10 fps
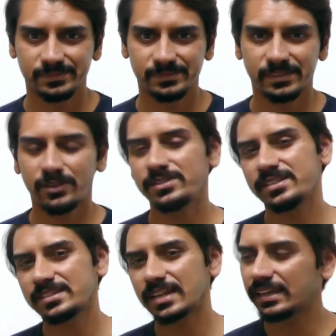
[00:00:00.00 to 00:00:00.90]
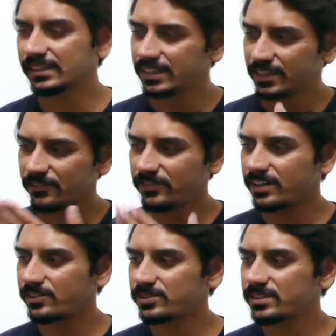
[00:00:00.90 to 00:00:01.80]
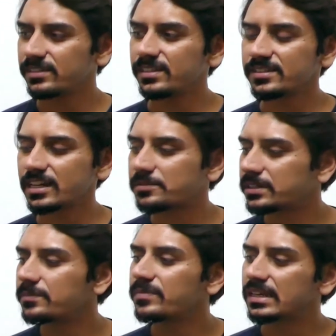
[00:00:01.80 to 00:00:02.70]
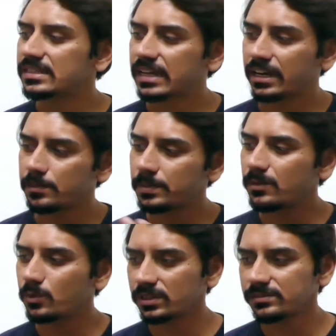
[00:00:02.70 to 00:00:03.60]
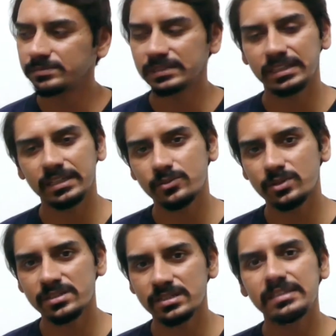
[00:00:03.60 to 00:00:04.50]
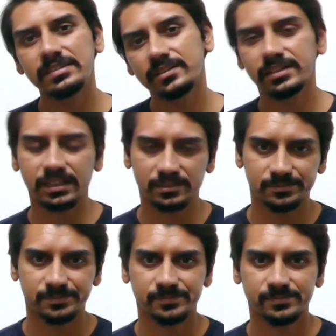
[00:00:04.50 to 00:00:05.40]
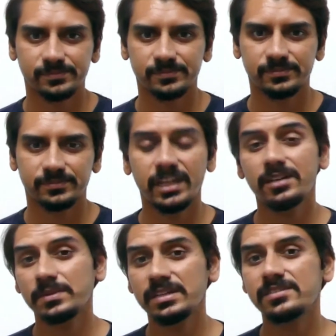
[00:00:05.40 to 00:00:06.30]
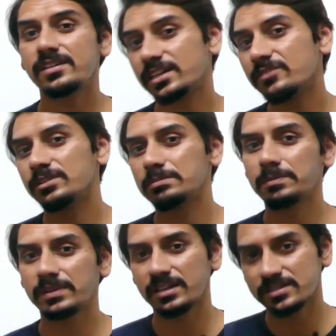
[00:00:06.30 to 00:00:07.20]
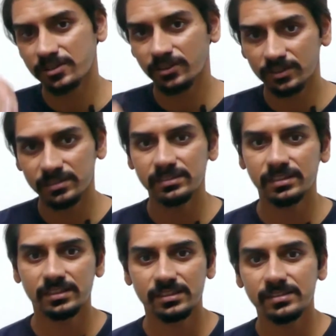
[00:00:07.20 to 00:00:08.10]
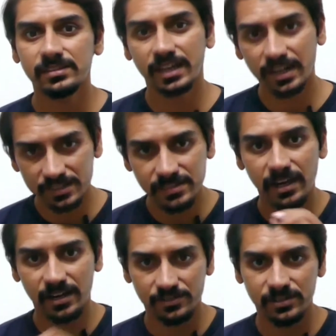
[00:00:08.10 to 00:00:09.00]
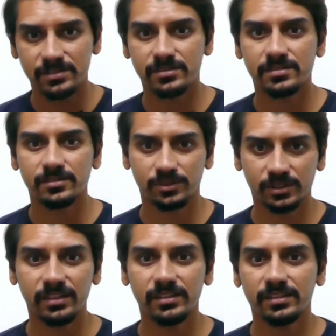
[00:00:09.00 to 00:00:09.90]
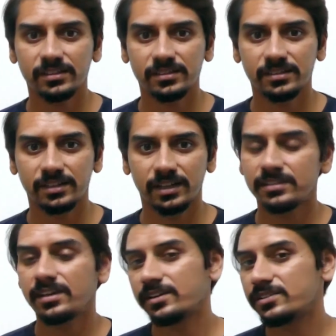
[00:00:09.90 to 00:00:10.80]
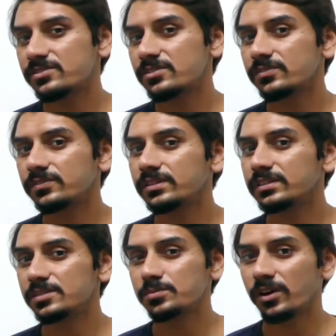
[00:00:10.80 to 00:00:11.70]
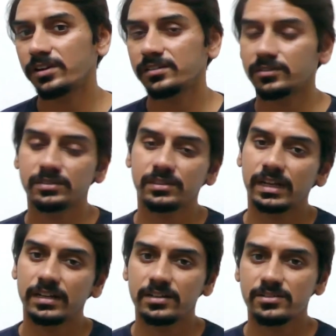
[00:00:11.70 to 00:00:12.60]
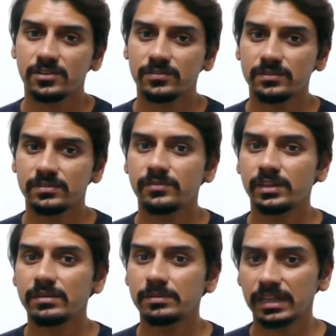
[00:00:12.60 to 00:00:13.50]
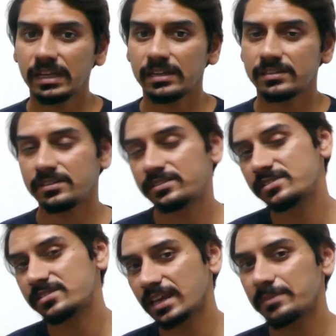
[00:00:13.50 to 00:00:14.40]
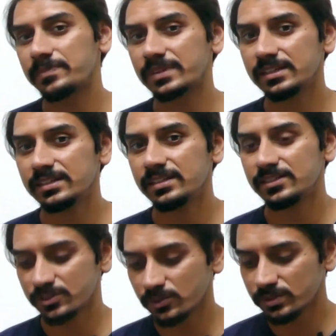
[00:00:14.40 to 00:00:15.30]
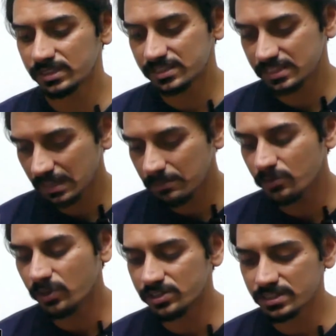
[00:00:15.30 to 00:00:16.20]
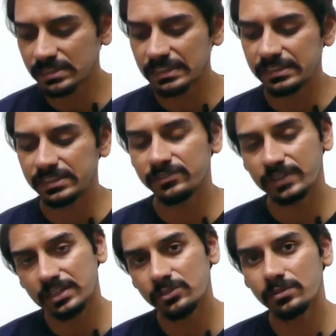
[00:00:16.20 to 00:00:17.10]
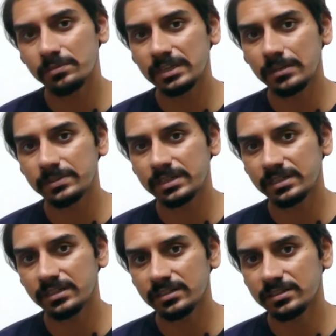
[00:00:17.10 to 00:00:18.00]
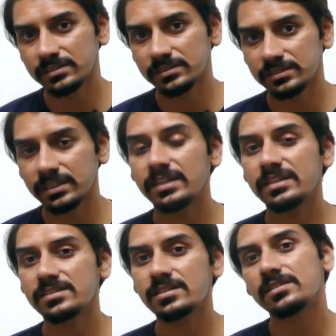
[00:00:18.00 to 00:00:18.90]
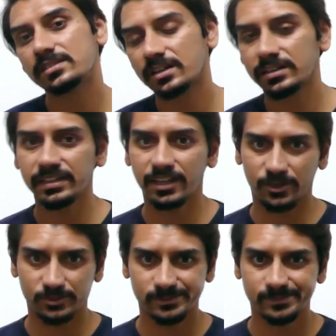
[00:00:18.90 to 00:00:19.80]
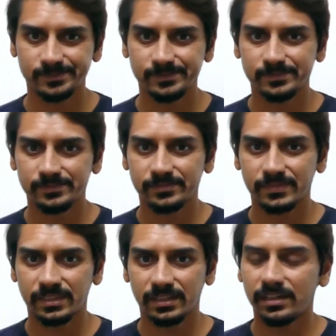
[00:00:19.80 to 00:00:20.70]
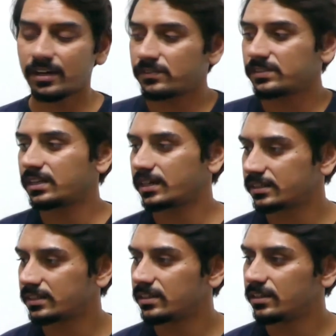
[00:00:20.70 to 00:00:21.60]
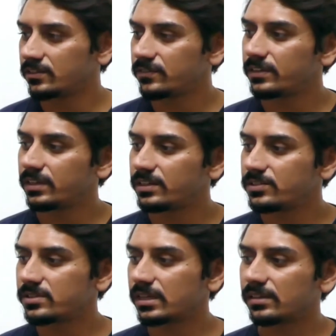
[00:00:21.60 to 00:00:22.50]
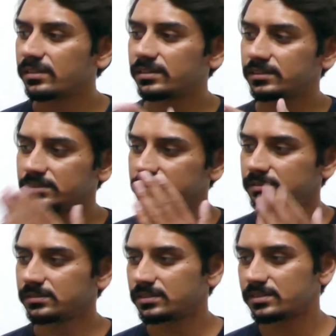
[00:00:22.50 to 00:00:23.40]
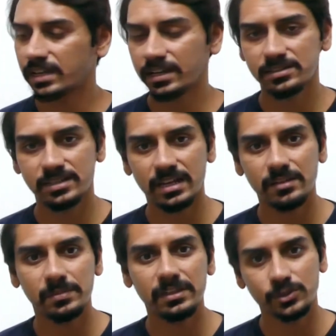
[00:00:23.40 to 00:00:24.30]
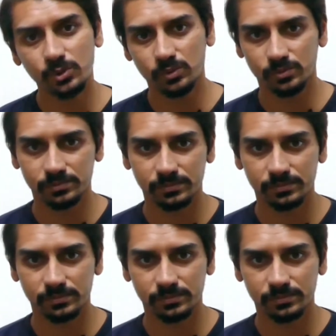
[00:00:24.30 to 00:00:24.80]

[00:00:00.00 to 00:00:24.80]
Now it's just like if we are using this statement, static p1 equals 30. That means 30 will be placed on that address, okay, and the address of this pointer on the address of variable a, it's same. So the same location, the value will be updated, that is 30 now. And after that, if we are using the static p2,